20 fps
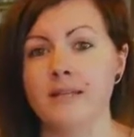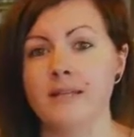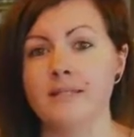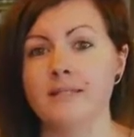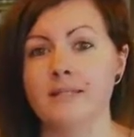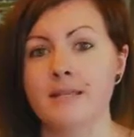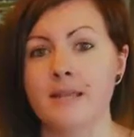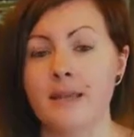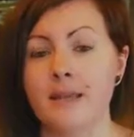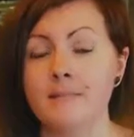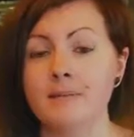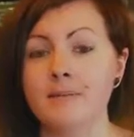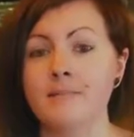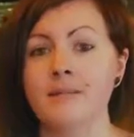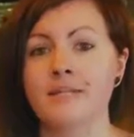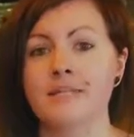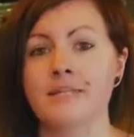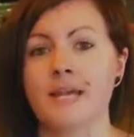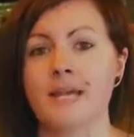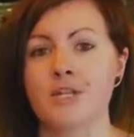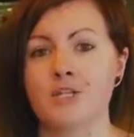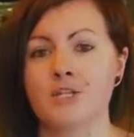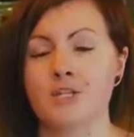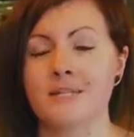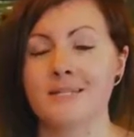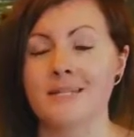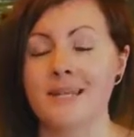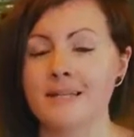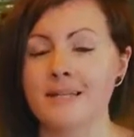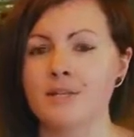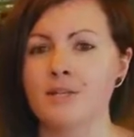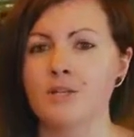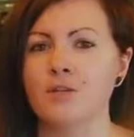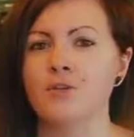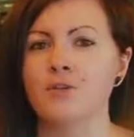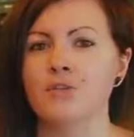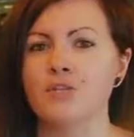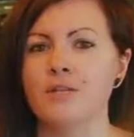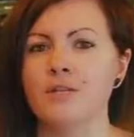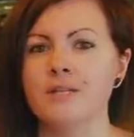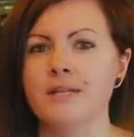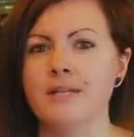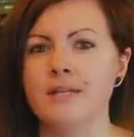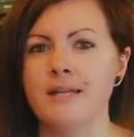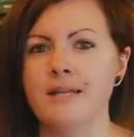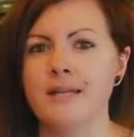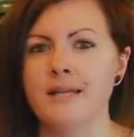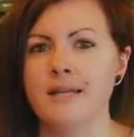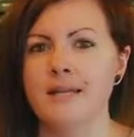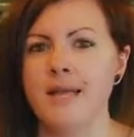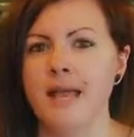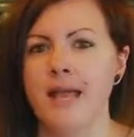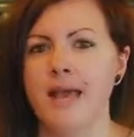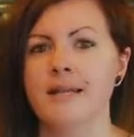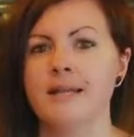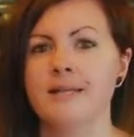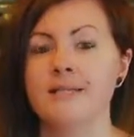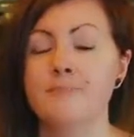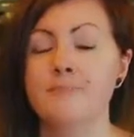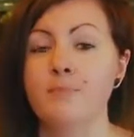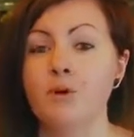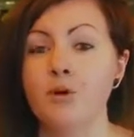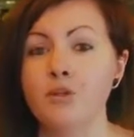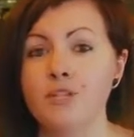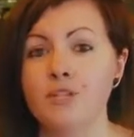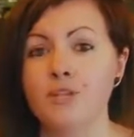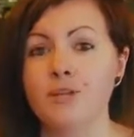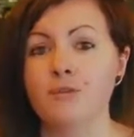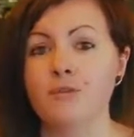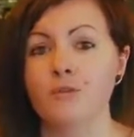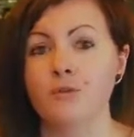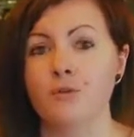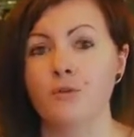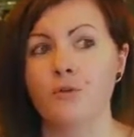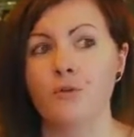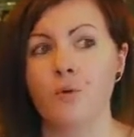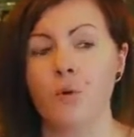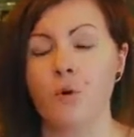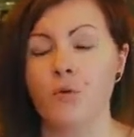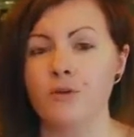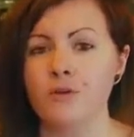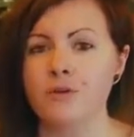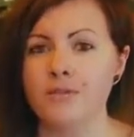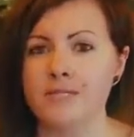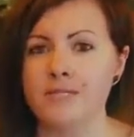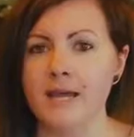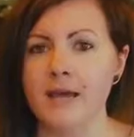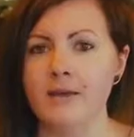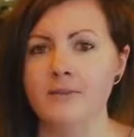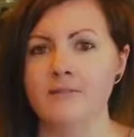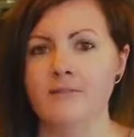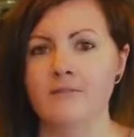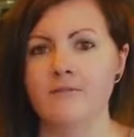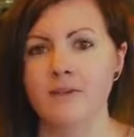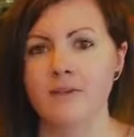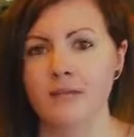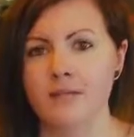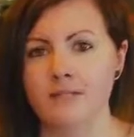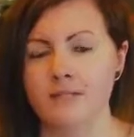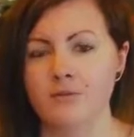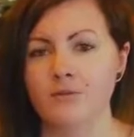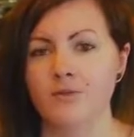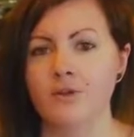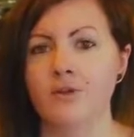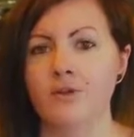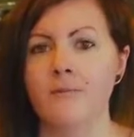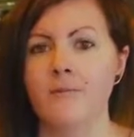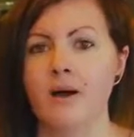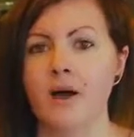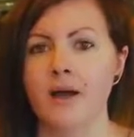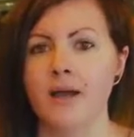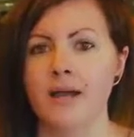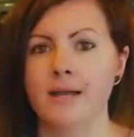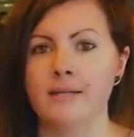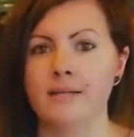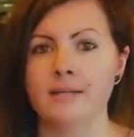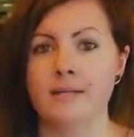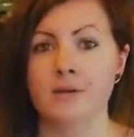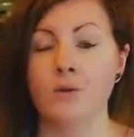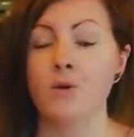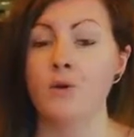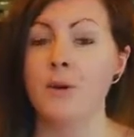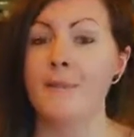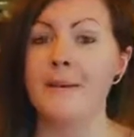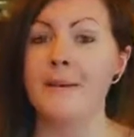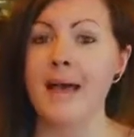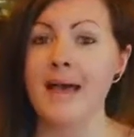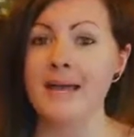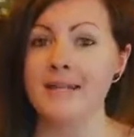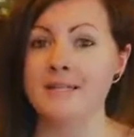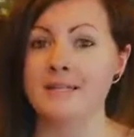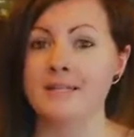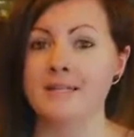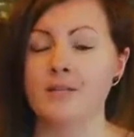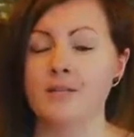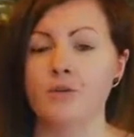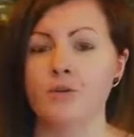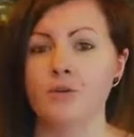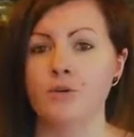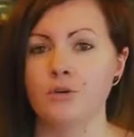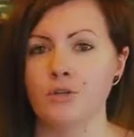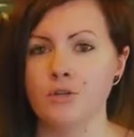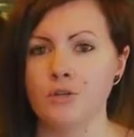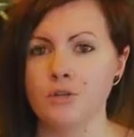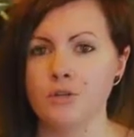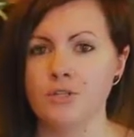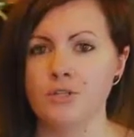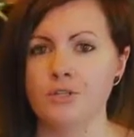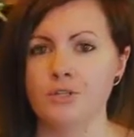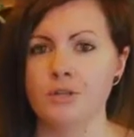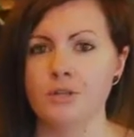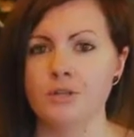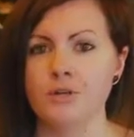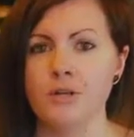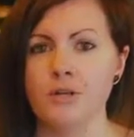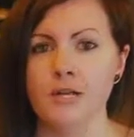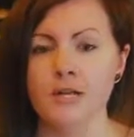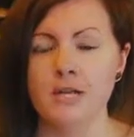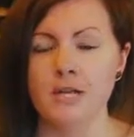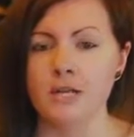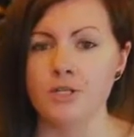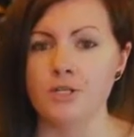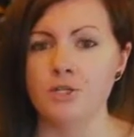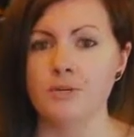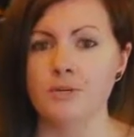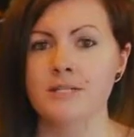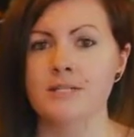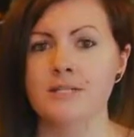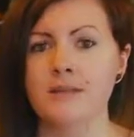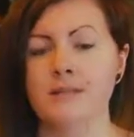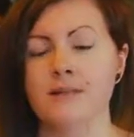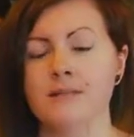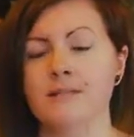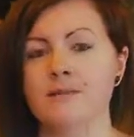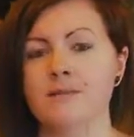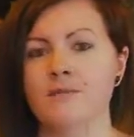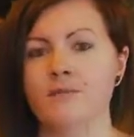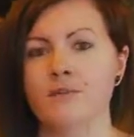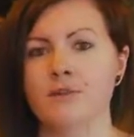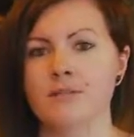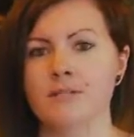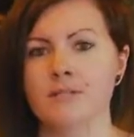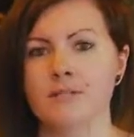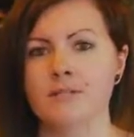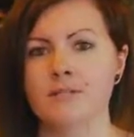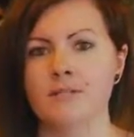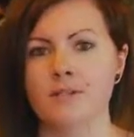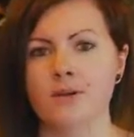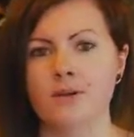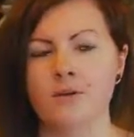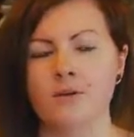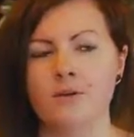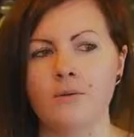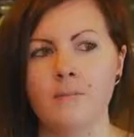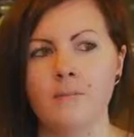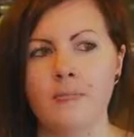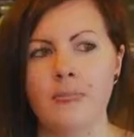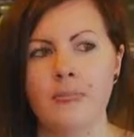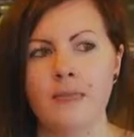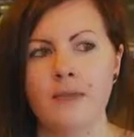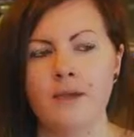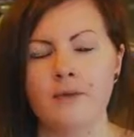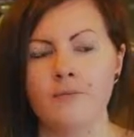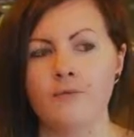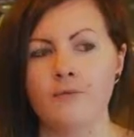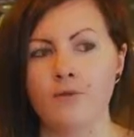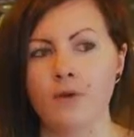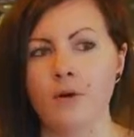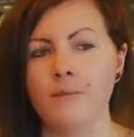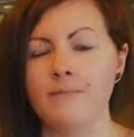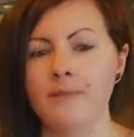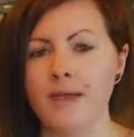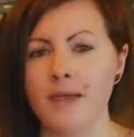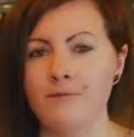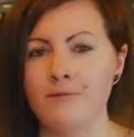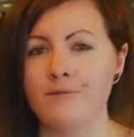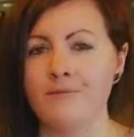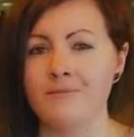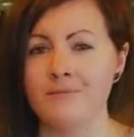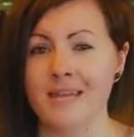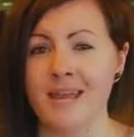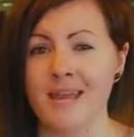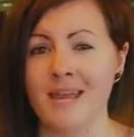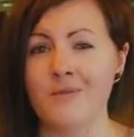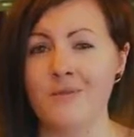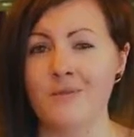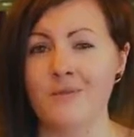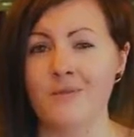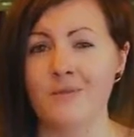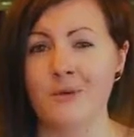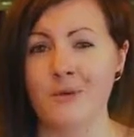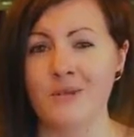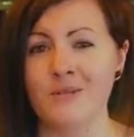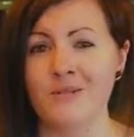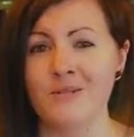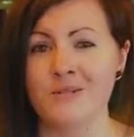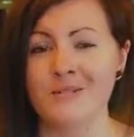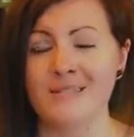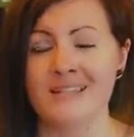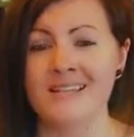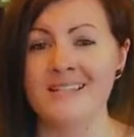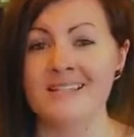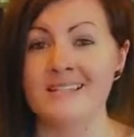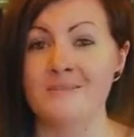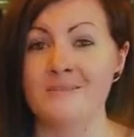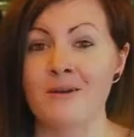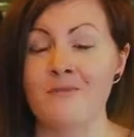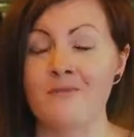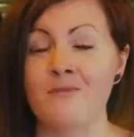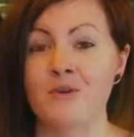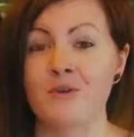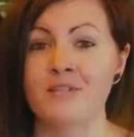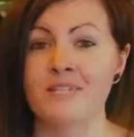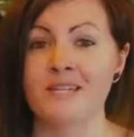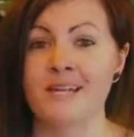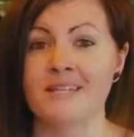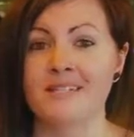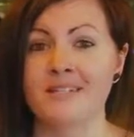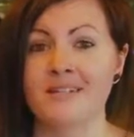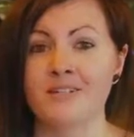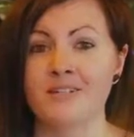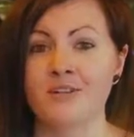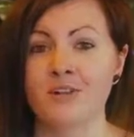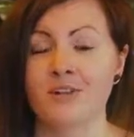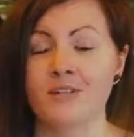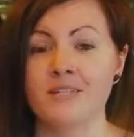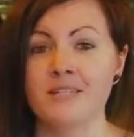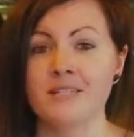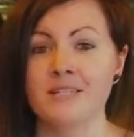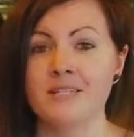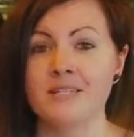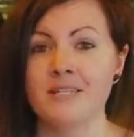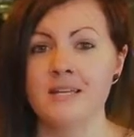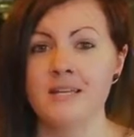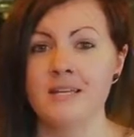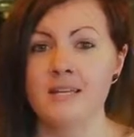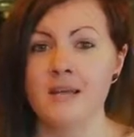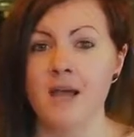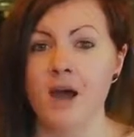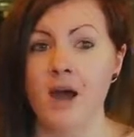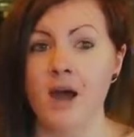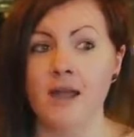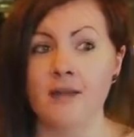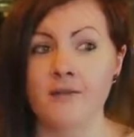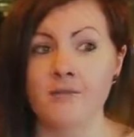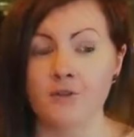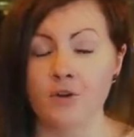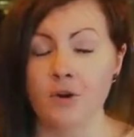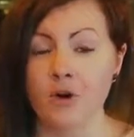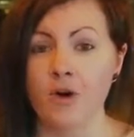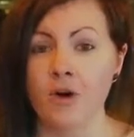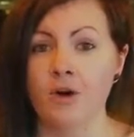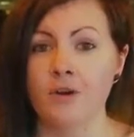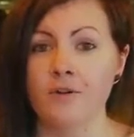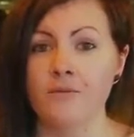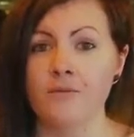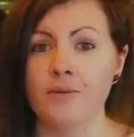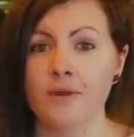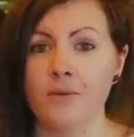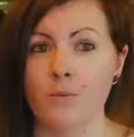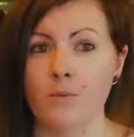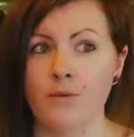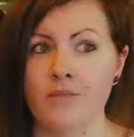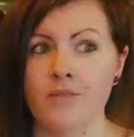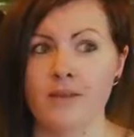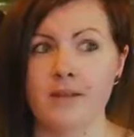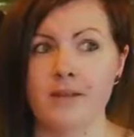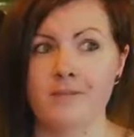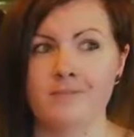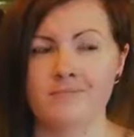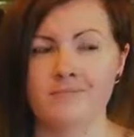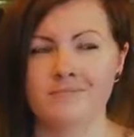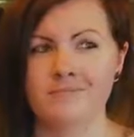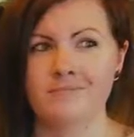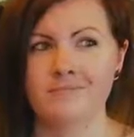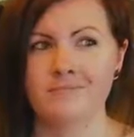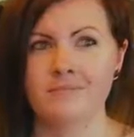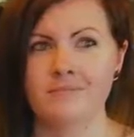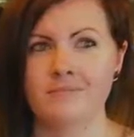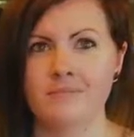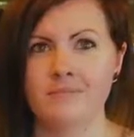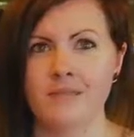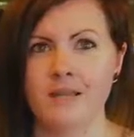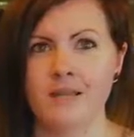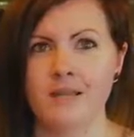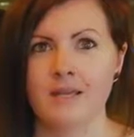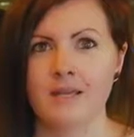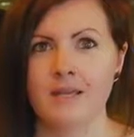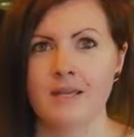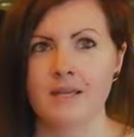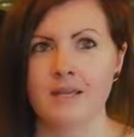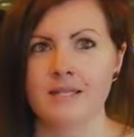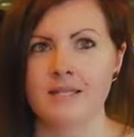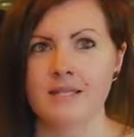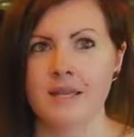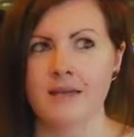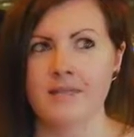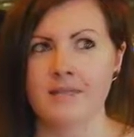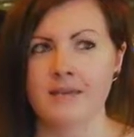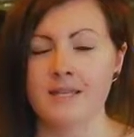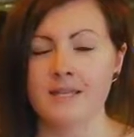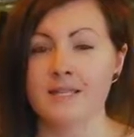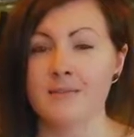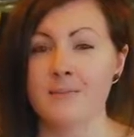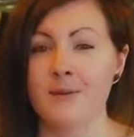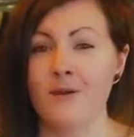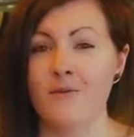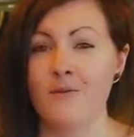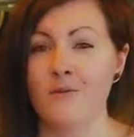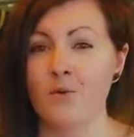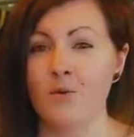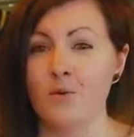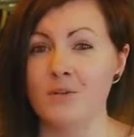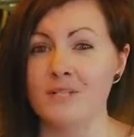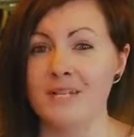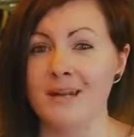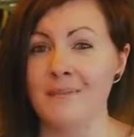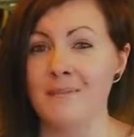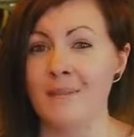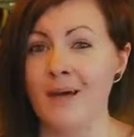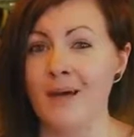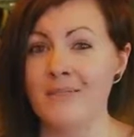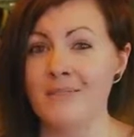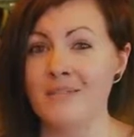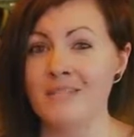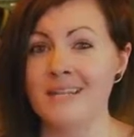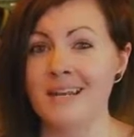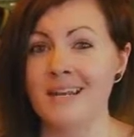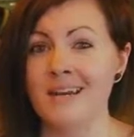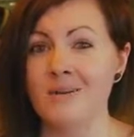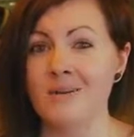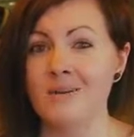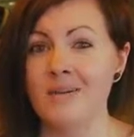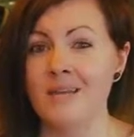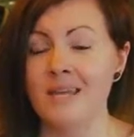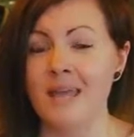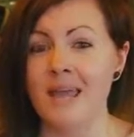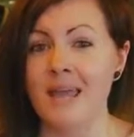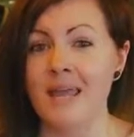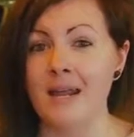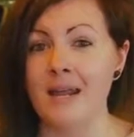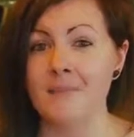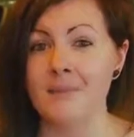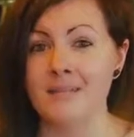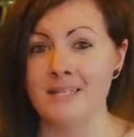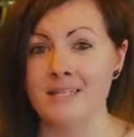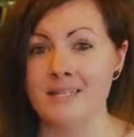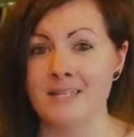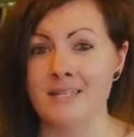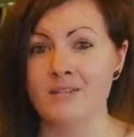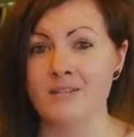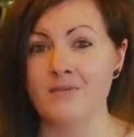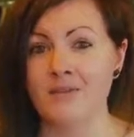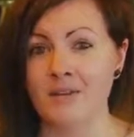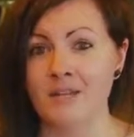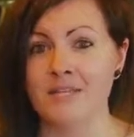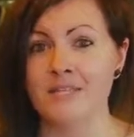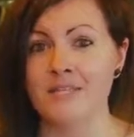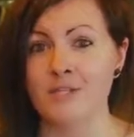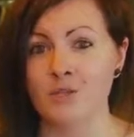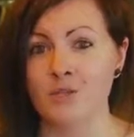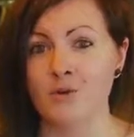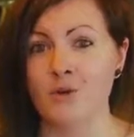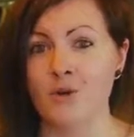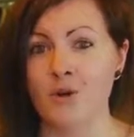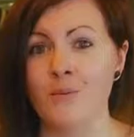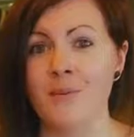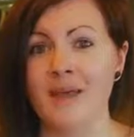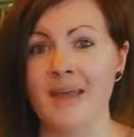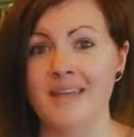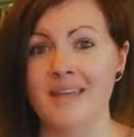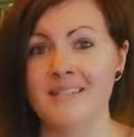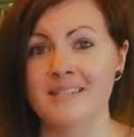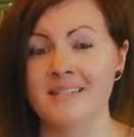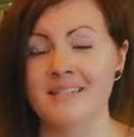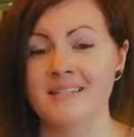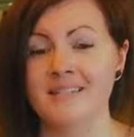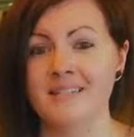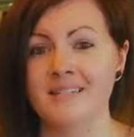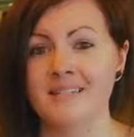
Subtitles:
It's implementation, it's execution, and it's pushing through all those doubts and fears that are in your mind and all your patterns that you're used to and doing something different. And so from that day with 42 cents and my first $18, I have gone within, I think it's about 14 months now, and I'm a 6-figure digital nomad.